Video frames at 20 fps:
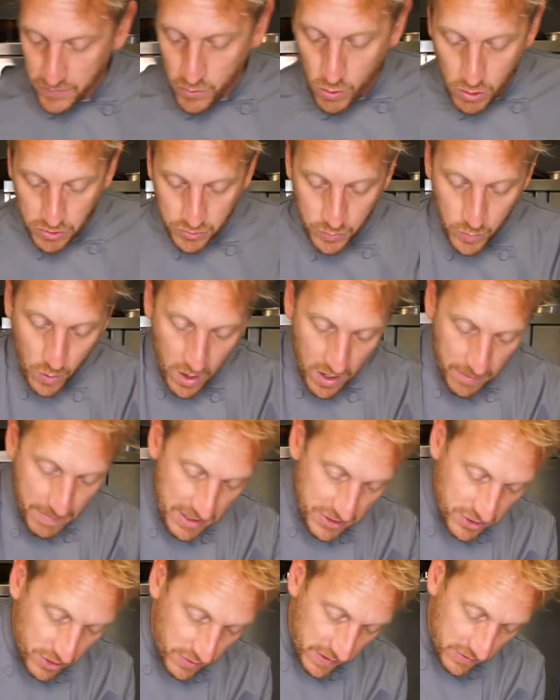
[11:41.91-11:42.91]
course, we want to make
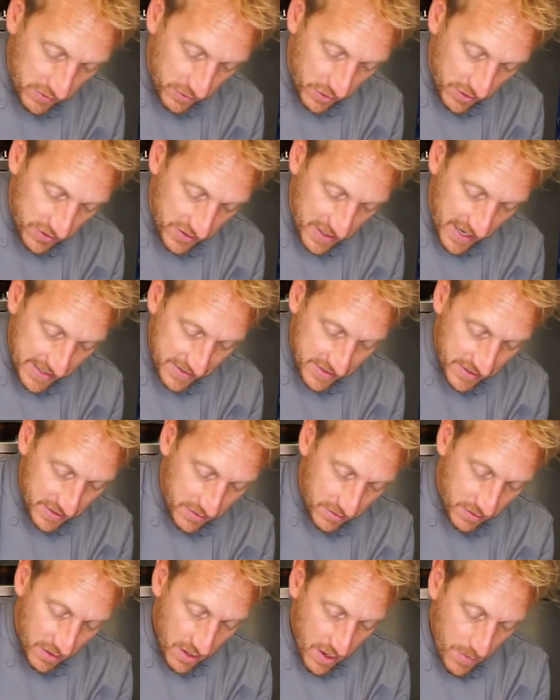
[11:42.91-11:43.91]
sure this looks nice
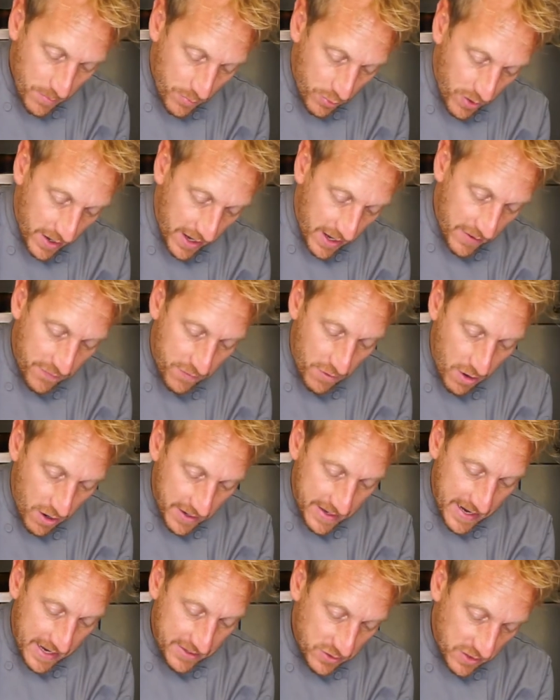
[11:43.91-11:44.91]
and pretty for our
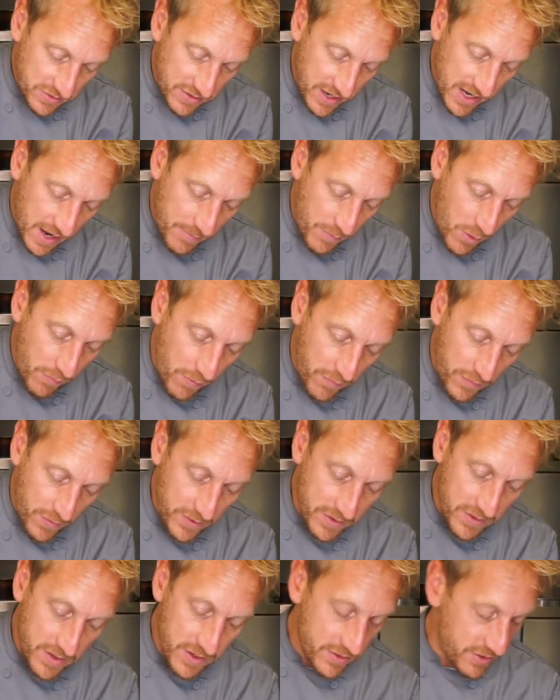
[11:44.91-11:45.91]
guests as they come over for
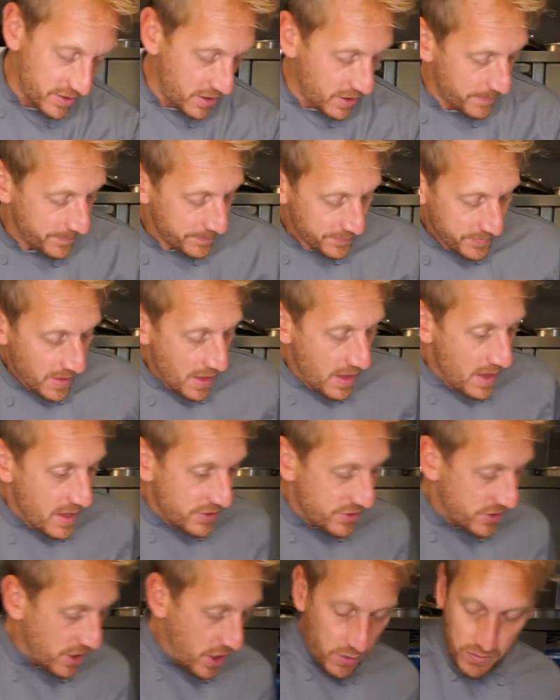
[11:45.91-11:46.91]
dessert.
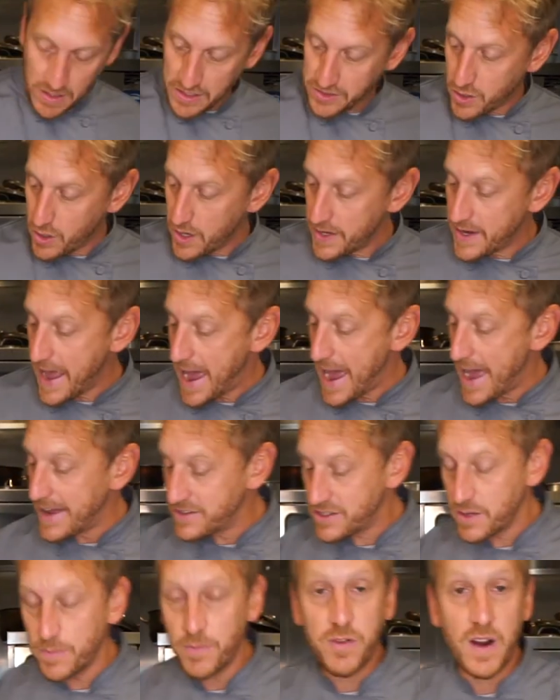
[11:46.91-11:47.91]
So let's go ahead and add
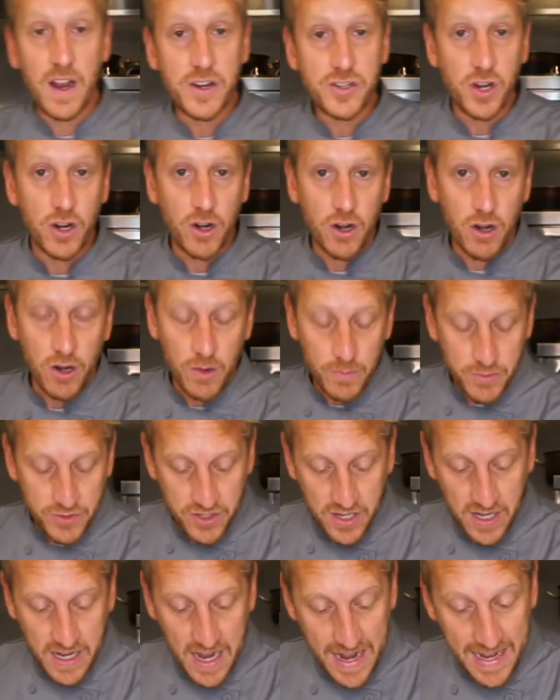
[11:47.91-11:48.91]
some fresh herbs
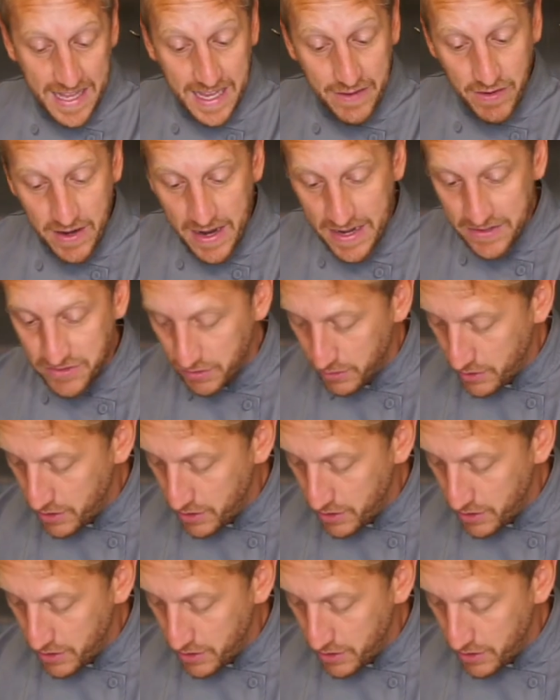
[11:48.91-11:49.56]
to kind of give it a nice little